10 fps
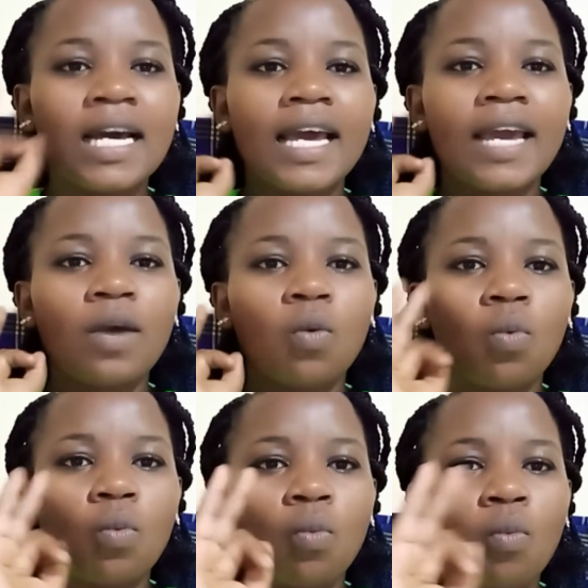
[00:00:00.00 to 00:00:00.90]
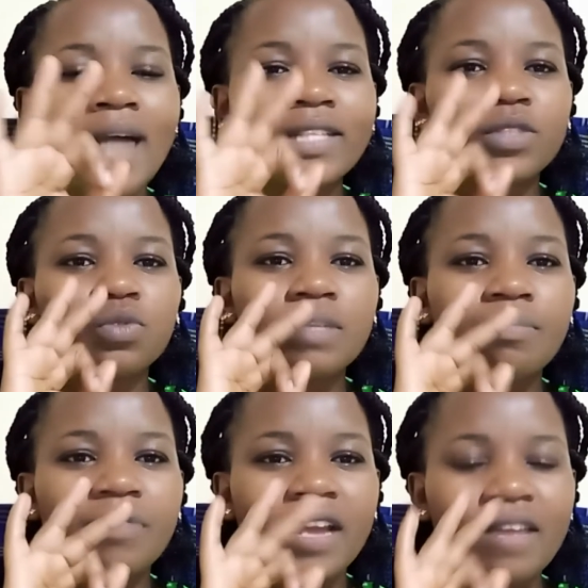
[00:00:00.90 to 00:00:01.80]
uh, once you
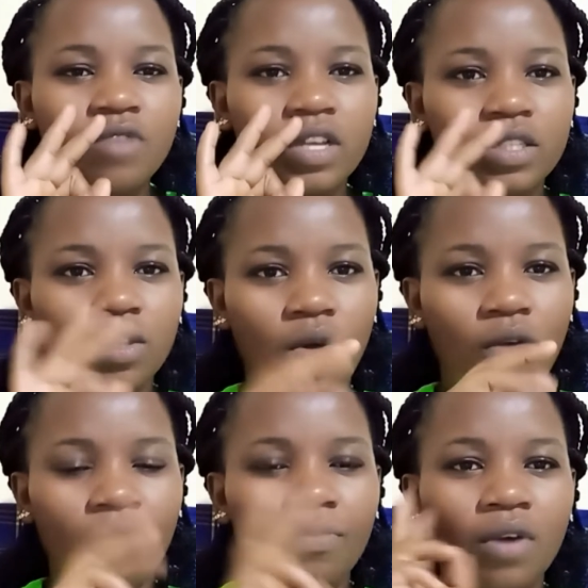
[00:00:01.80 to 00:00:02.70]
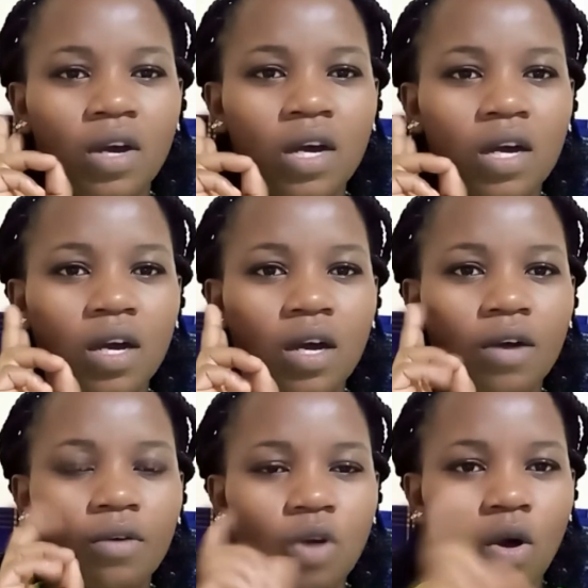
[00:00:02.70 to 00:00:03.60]
deprive yourself
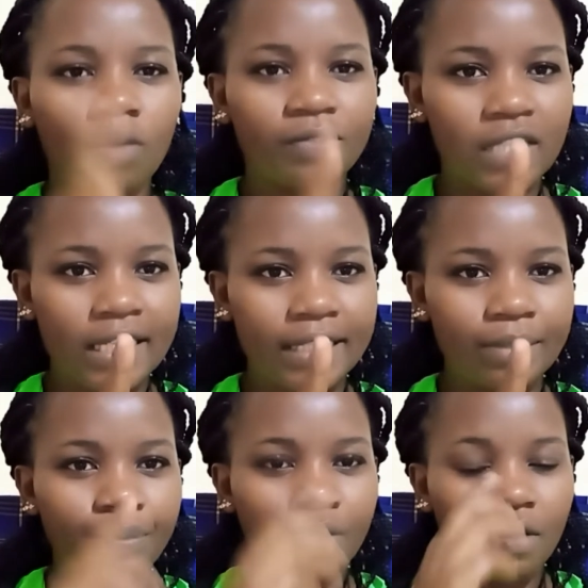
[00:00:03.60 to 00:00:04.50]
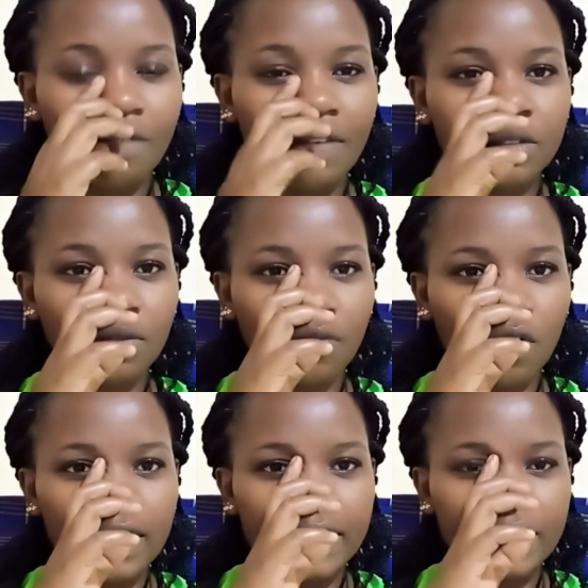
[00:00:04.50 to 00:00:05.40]
of sleep first of
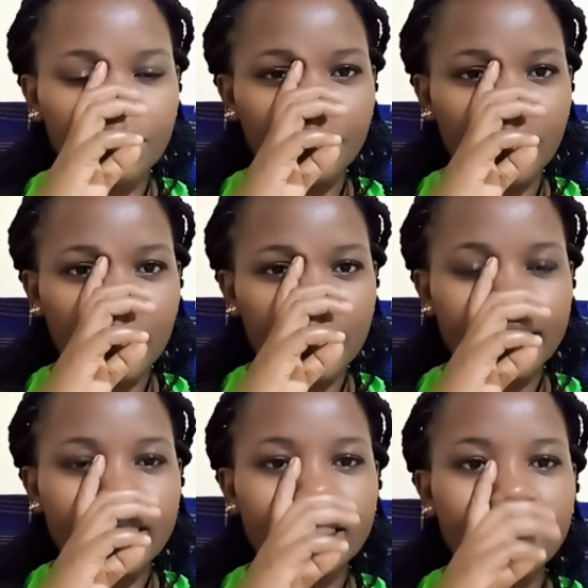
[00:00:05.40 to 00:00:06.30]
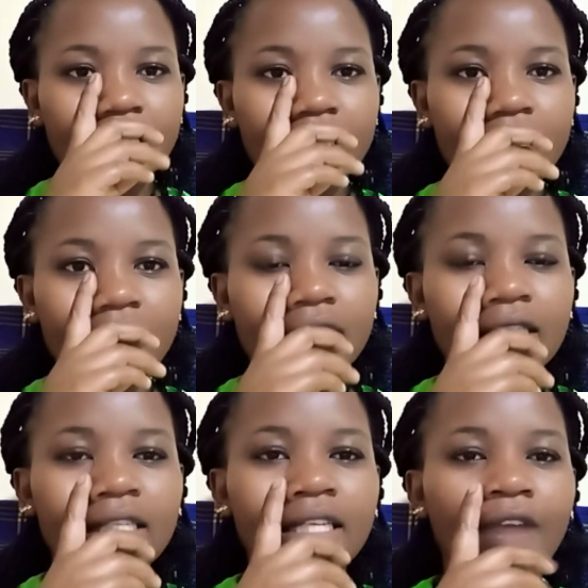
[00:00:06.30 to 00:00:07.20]
all it will it
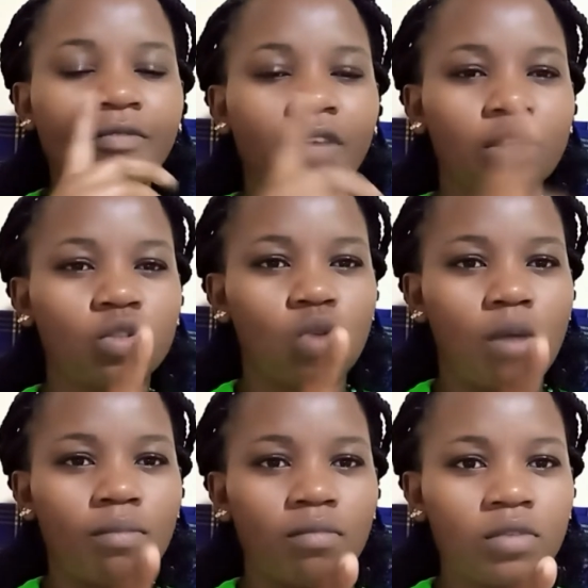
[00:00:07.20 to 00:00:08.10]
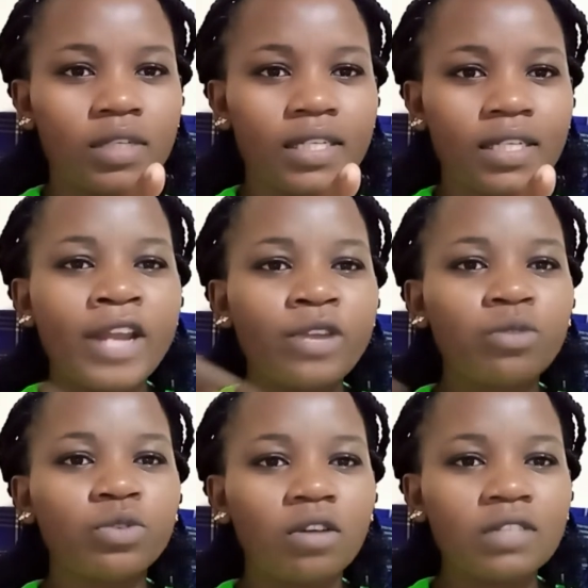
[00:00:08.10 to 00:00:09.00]
really affects your mood when
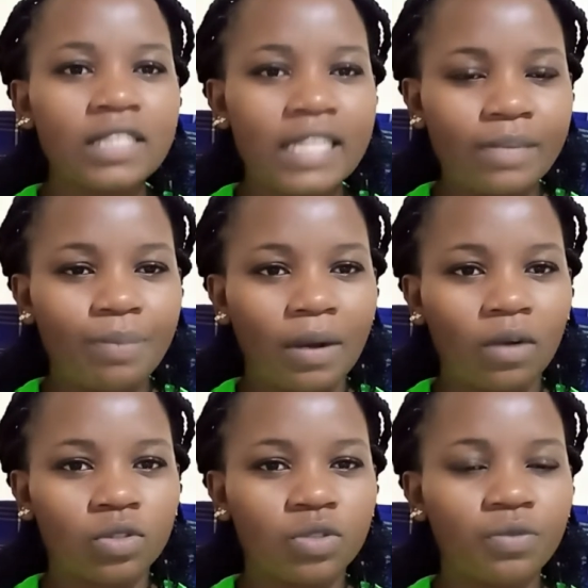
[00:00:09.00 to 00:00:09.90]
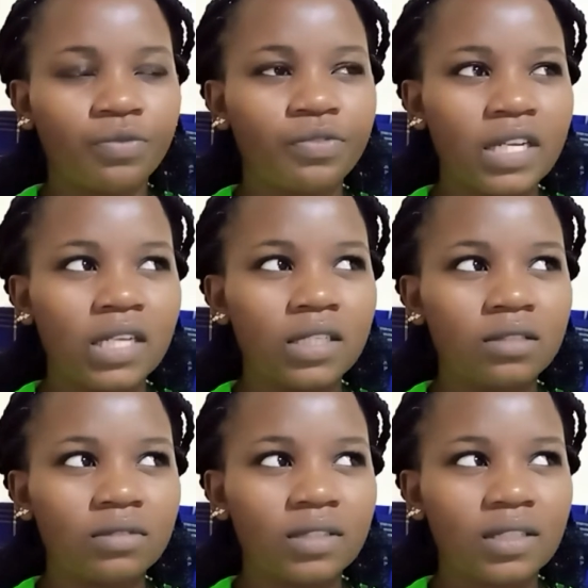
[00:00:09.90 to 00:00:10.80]
you don't sleep a lot you feel
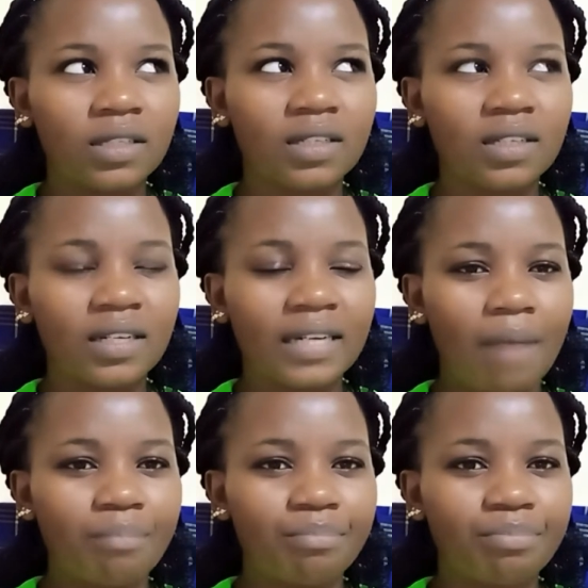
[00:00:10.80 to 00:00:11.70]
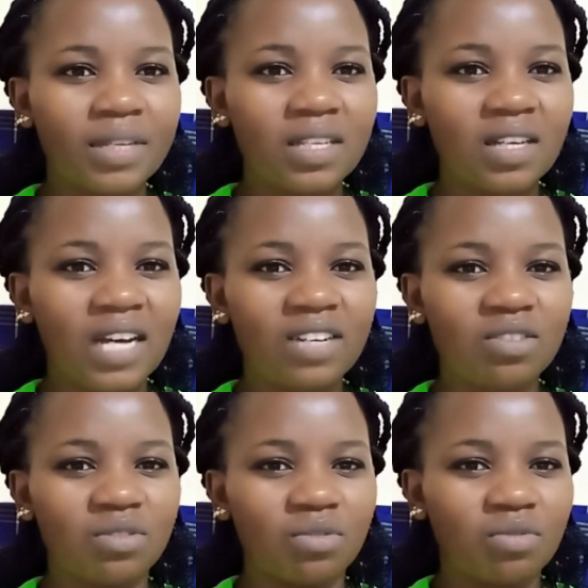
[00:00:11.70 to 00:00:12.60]
grumpy i
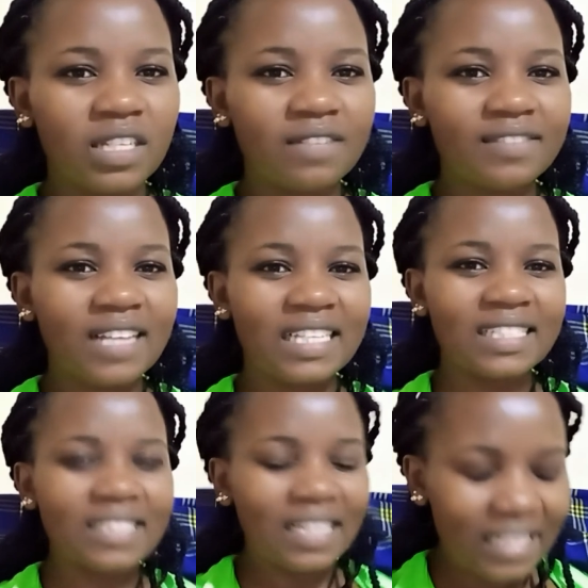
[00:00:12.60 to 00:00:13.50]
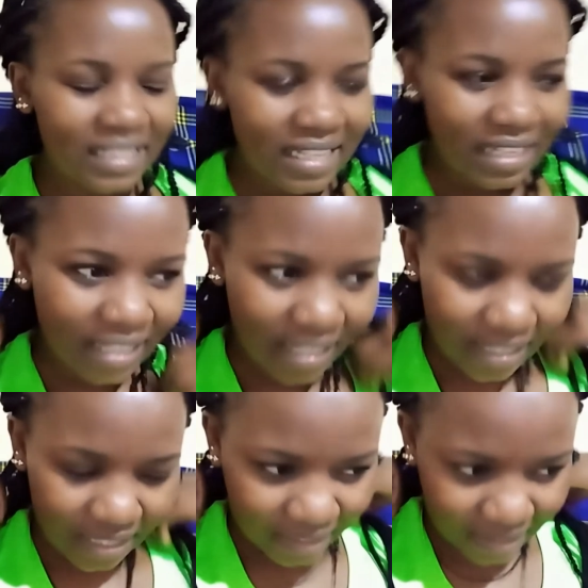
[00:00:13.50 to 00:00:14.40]
don't know is, is, is that the
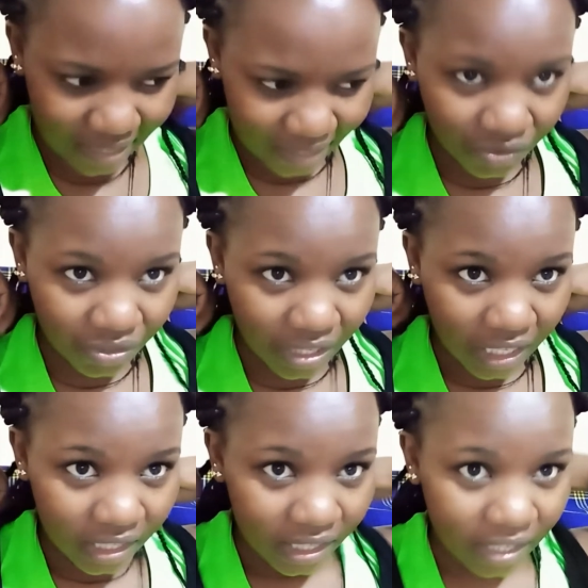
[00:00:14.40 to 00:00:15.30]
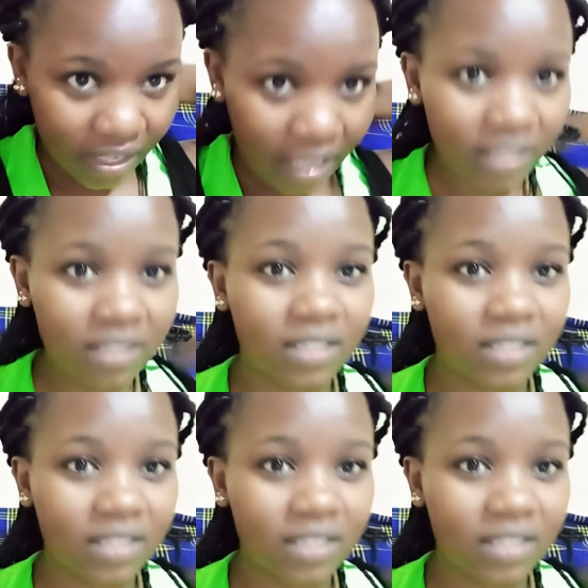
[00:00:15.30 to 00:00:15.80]
is that really the right